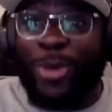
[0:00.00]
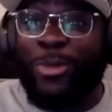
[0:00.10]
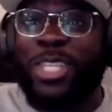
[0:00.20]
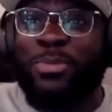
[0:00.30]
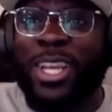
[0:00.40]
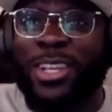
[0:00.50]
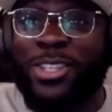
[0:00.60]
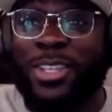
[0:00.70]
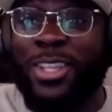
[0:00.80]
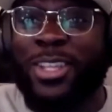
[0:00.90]
which
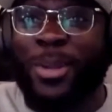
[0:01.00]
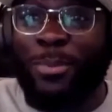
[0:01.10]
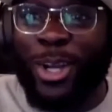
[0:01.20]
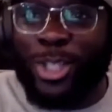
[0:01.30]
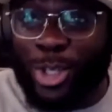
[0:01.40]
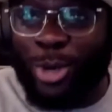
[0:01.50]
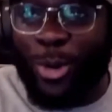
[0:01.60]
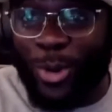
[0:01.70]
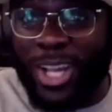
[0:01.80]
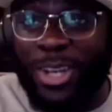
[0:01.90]
means the Bucks are
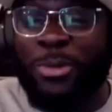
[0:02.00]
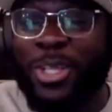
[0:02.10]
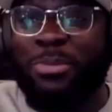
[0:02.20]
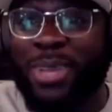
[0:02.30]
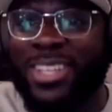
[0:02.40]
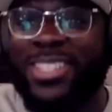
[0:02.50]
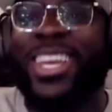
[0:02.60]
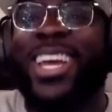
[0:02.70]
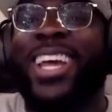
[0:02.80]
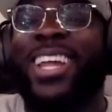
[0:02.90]
2-1, which means
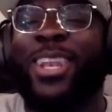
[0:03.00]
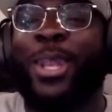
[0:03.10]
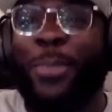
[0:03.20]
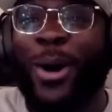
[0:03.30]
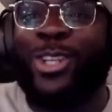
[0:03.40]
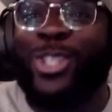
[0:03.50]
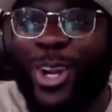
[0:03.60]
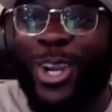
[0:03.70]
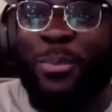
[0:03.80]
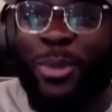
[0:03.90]
The Bucks are
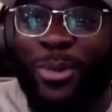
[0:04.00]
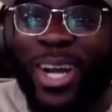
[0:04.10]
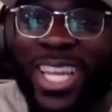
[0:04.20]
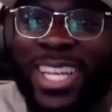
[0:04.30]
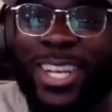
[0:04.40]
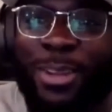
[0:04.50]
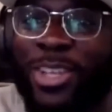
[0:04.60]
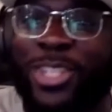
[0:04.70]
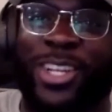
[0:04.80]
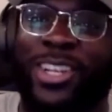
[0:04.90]
number one in the
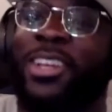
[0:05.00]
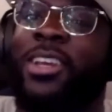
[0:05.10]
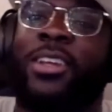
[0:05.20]
division.